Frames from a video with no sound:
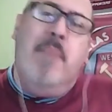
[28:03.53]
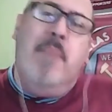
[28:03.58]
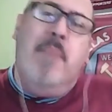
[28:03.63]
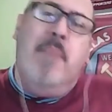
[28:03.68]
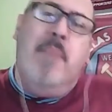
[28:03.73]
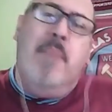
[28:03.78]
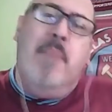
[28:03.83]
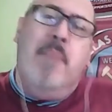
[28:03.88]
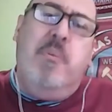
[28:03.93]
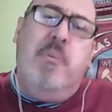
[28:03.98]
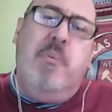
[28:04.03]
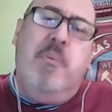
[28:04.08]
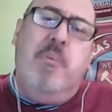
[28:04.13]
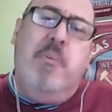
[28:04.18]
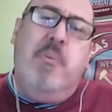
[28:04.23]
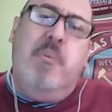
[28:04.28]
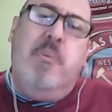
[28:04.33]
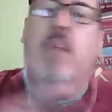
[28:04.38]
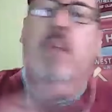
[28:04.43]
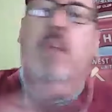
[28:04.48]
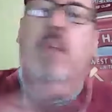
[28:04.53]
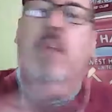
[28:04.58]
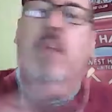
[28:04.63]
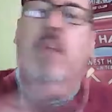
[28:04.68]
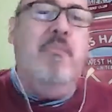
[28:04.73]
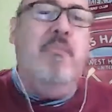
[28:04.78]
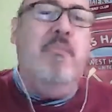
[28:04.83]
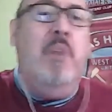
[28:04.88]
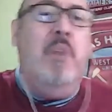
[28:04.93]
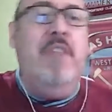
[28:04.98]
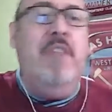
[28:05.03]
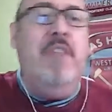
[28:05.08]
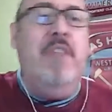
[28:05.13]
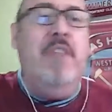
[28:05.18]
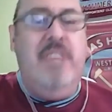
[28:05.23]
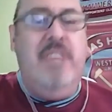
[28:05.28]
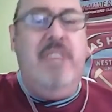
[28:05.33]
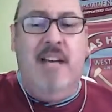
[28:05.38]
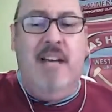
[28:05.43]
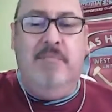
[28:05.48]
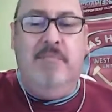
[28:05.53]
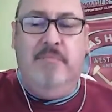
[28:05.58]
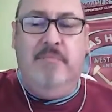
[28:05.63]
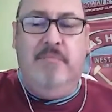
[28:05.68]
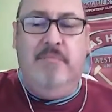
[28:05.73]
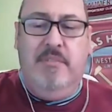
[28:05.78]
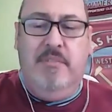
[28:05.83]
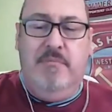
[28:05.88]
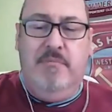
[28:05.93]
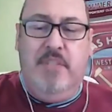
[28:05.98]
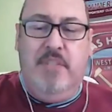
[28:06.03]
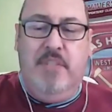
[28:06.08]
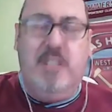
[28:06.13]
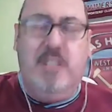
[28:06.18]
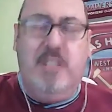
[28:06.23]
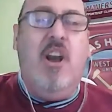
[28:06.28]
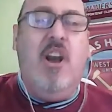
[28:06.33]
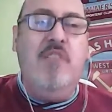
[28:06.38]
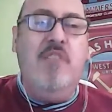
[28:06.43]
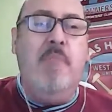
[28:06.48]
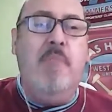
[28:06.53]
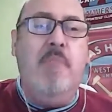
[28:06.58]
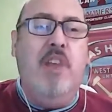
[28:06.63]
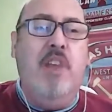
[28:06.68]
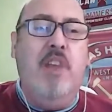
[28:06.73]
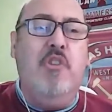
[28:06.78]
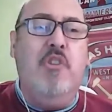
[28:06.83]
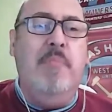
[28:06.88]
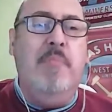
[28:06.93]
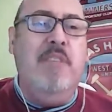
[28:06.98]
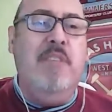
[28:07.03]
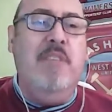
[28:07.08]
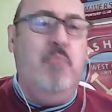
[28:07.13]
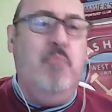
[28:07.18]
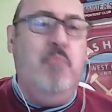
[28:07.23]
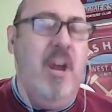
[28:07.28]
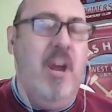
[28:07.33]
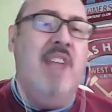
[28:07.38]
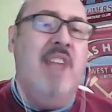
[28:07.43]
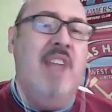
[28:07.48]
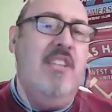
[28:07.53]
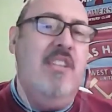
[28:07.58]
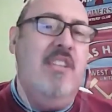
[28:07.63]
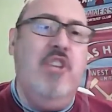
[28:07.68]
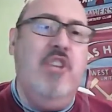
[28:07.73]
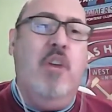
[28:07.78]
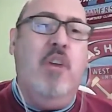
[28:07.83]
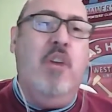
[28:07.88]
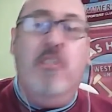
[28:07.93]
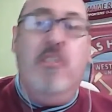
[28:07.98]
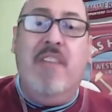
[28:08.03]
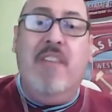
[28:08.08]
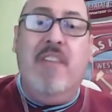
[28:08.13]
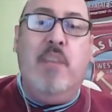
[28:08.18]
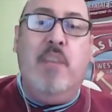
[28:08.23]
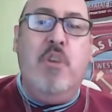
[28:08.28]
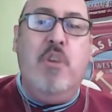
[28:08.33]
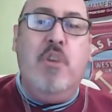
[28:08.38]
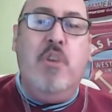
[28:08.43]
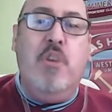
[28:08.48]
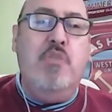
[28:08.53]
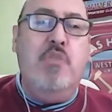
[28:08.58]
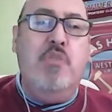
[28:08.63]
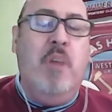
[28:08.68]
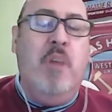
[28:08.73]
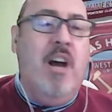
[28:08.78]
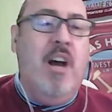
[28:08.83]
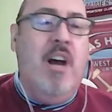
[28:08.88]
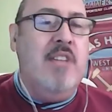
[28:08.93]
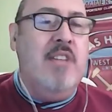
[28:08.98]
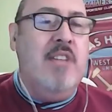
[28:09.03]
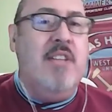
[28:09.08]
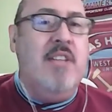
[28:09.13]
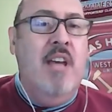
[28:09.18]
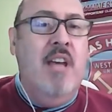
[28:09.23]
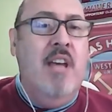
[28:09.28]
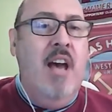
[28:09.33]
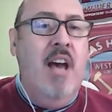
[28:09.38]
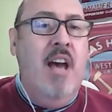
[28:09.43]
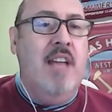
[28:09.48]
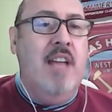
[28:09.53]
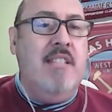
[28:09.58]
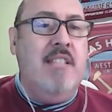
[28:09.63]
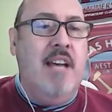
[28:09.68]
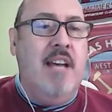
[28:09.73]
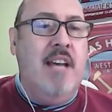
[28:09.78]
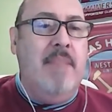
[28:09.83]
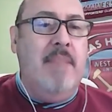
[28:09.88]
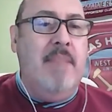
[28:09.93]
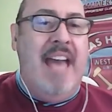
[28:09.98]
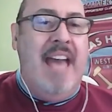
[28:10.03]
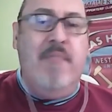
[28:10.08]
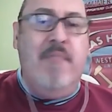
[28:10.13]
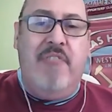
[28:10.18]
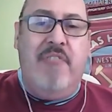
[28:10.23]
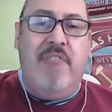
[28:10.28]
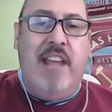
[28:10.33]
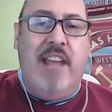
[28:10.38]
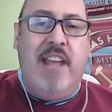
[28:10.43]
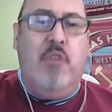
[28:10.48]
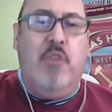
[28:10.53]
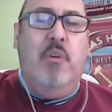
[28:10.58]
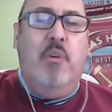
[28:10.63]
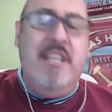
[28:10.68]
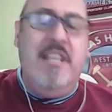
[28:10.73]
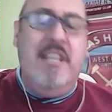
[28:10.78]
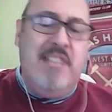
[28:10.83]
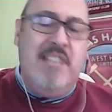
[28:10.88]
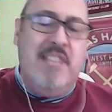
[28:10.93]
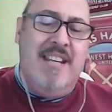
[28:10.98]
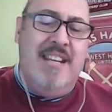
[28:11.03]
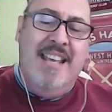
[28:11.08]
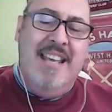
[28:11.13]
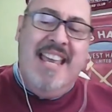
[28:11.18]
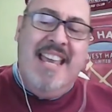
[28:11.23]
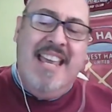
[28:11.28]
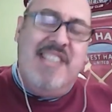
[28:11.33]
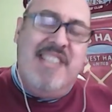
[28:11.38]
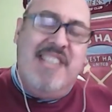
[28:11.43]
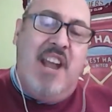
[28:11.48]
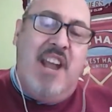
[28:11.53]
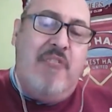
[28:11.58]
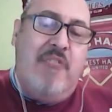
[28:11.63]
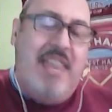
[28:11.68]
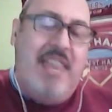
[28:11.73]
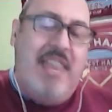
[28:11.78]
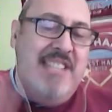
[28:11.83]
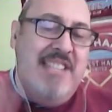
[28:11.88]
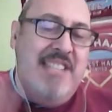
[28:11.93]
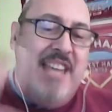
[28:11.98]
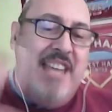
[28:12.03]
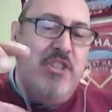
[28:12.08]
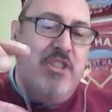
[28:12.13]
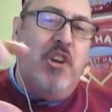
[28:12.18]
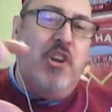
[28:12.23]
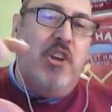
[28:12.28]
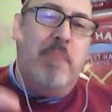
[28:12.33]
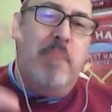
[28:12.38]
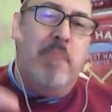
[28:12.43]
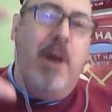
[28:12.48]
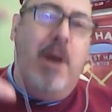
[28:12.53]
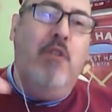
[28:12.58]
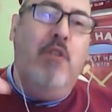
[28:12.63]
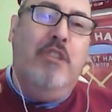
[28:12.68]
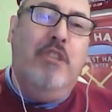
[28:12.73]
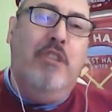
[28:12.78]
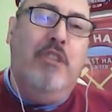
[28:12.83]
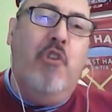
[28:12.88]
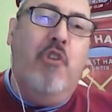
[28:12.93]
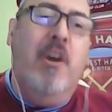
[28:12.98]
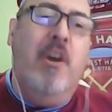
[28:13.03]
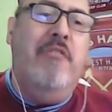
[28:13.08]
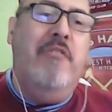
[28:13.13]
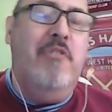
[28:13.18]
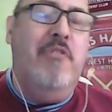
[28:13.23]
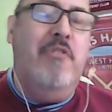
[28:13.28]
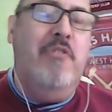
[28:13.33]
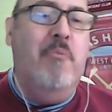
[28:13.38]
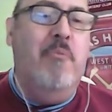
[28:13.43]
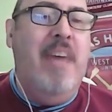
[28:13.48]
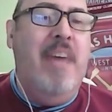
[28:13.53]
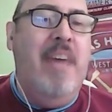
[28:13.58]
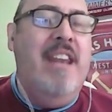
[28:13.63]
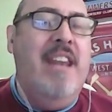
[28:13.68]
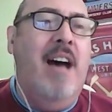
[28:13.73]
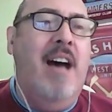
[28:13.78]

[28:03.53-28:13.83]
out much with the? In fact, one of the guys from my group, when I said, you know, are there any questions you want to ask? And Adam Frankel, he said he's actually got a Polaroid from when